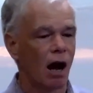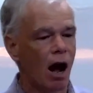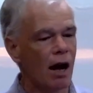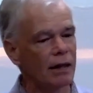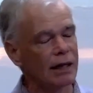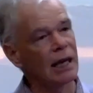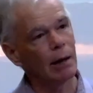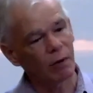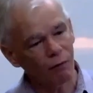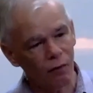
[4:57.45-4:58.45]
either
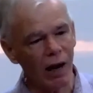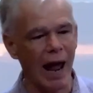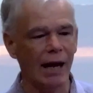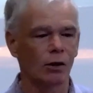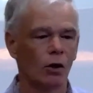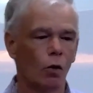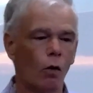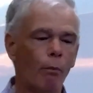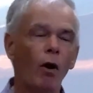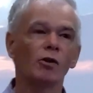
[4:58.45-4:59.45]
kept flat
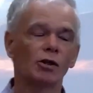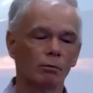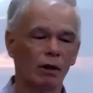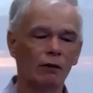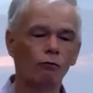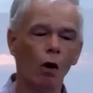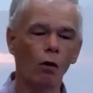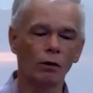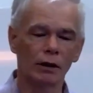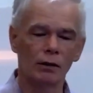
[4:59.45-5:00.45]
or possibly
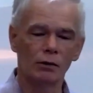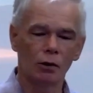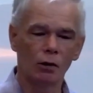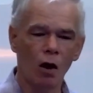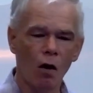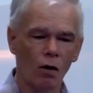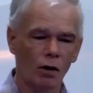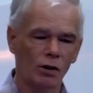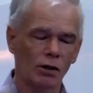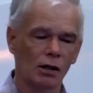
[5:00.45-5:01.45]
rolled into
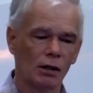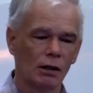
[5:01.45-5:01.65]
logs.